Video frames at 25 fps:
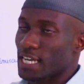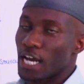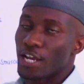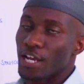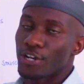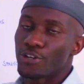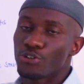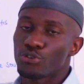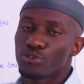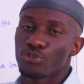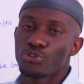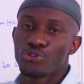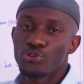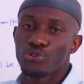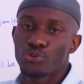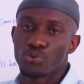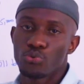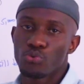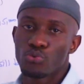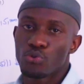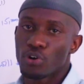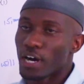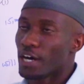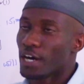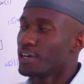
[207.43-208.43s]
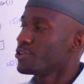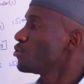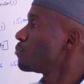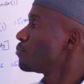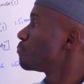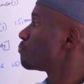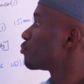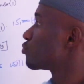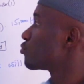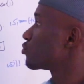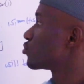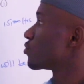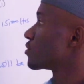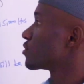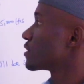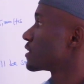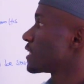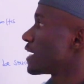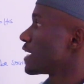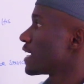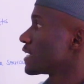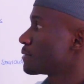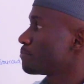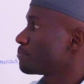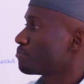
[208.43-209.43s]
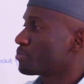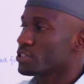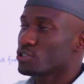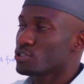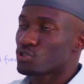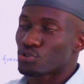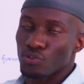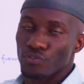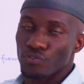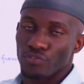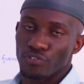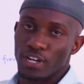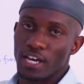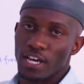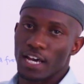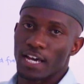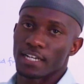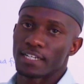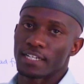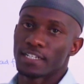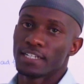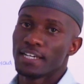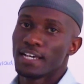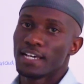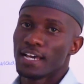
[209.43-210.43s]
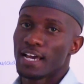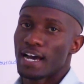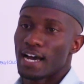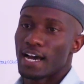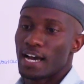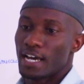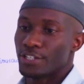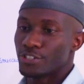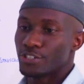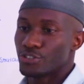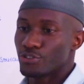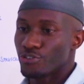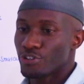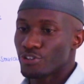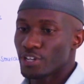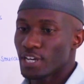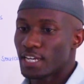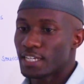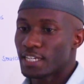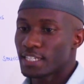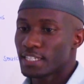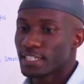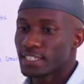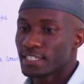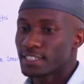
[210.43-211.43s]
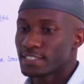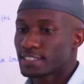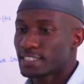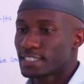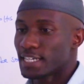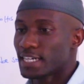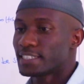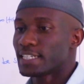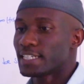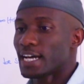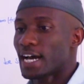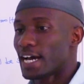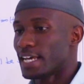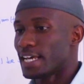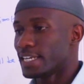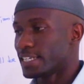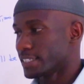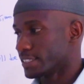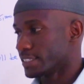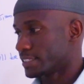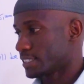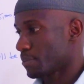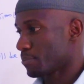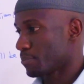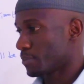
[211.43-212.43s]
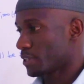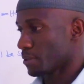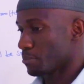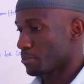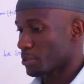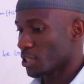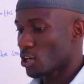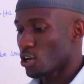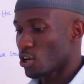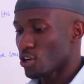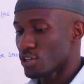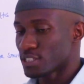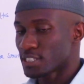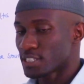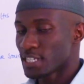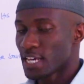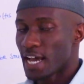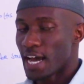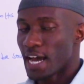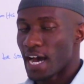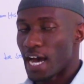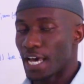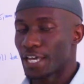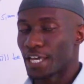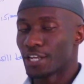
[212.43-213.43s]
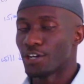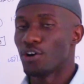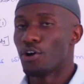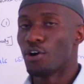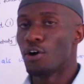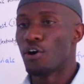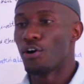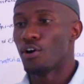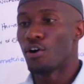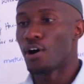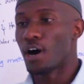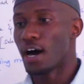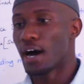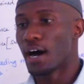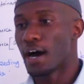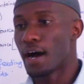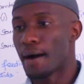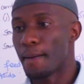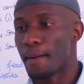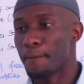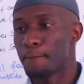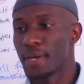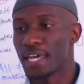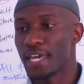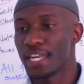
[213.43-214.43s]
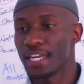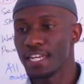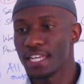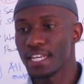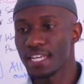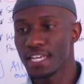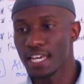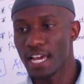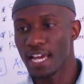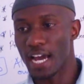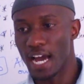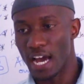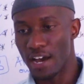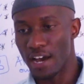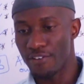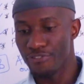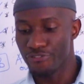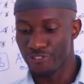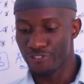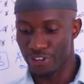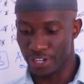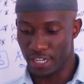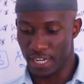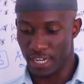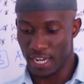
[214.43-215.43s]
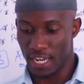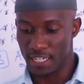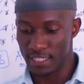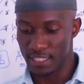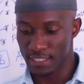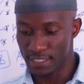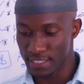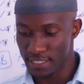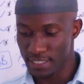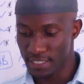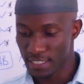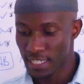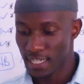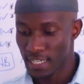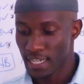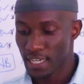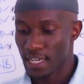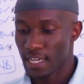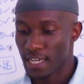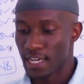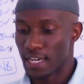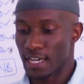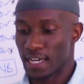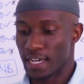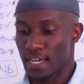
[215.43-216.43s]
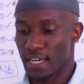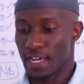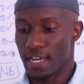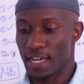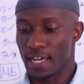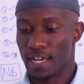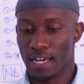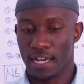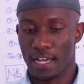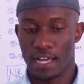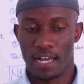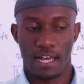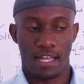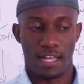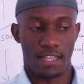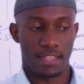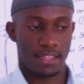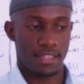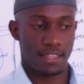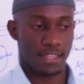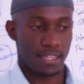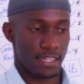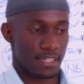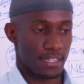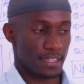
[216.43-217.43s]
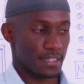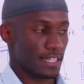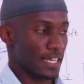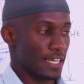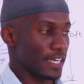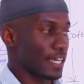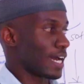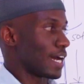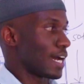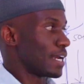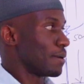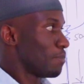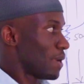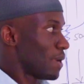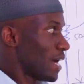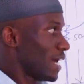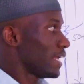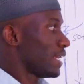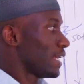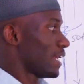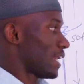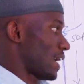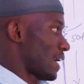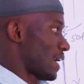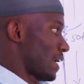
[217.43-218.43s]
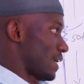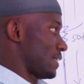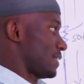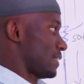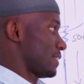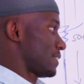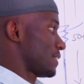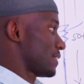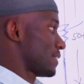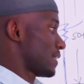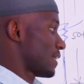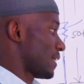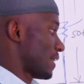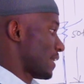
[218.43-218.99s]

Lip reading: can you do, can you put on that piece of land, and you really start earning something? Because I know many Africans, they can buy land